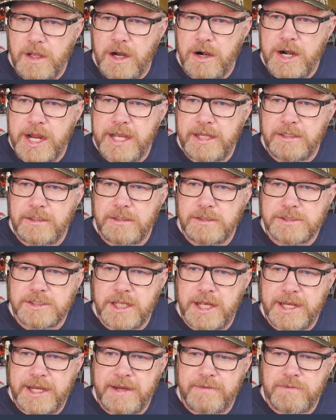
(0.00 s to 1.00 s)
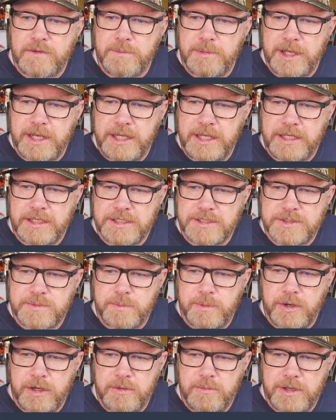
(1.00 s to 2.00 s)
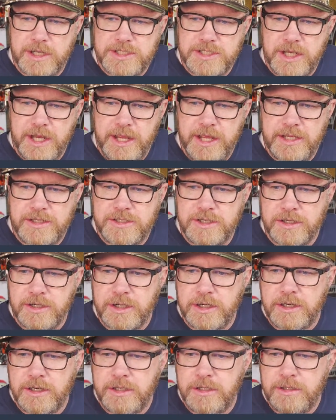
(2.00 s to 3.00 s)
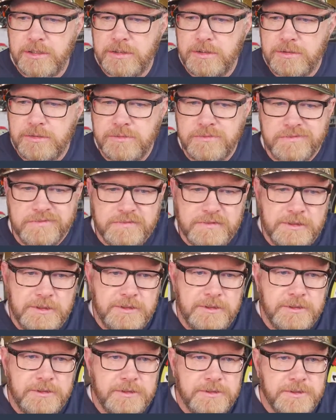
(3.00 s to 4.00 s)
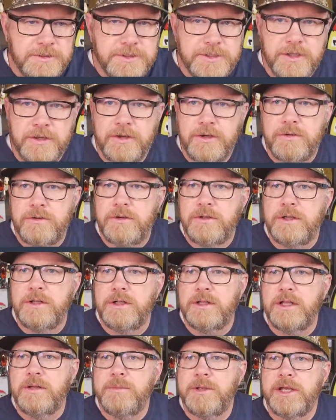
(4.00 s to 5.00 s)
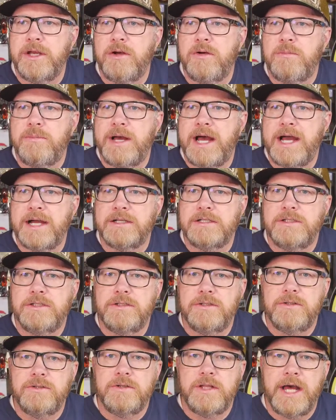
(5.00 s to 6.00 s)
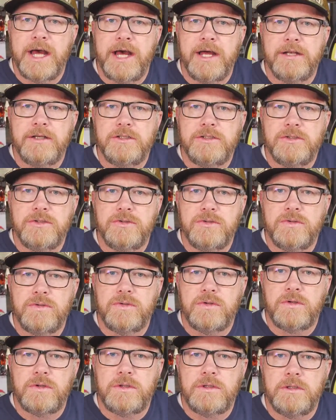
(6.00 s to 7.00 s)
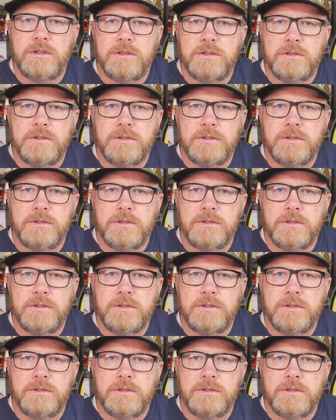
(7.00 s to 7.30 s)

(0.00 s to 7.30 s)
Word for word: all right, looks like everybody has pretty much entered. So let me go back to that tool